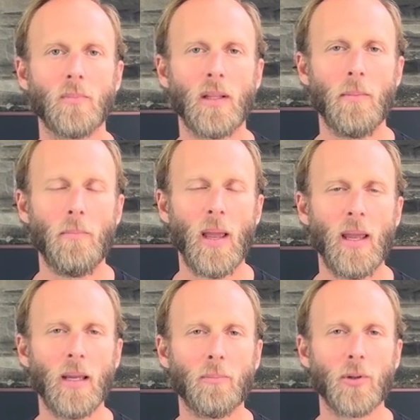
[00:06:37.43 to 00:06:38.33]
And
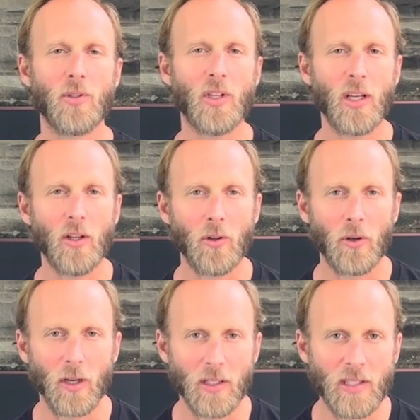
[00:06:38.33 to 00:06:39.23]
paying
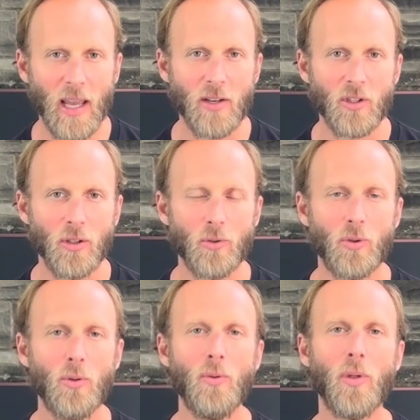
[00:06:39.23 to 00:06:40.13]
particular attention
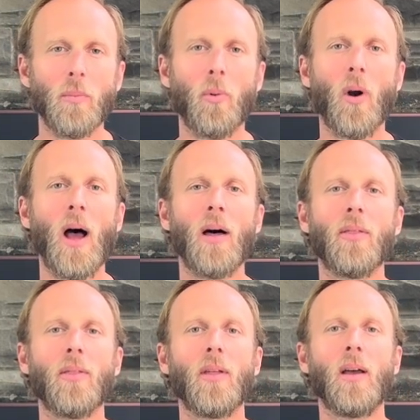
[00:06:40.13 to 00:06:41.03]
to the breath
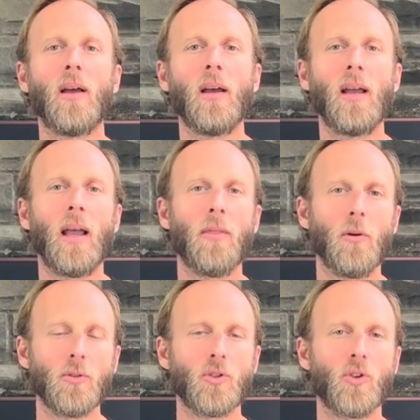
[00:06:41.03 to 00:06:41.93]
and
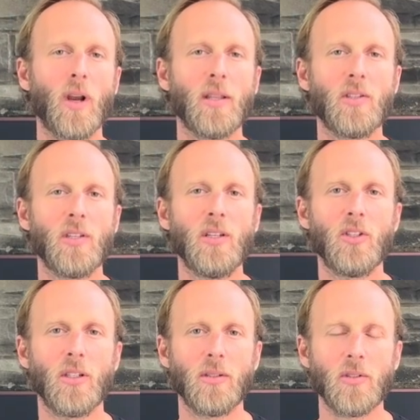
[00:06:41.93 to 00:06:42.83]
those
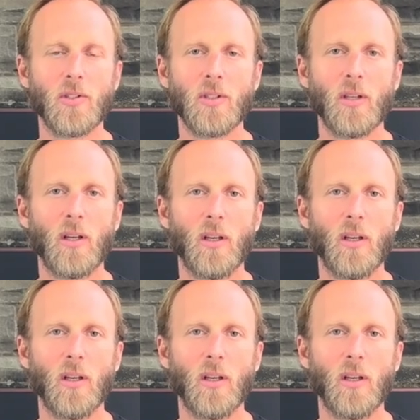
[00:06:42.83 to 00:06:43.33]
transitions.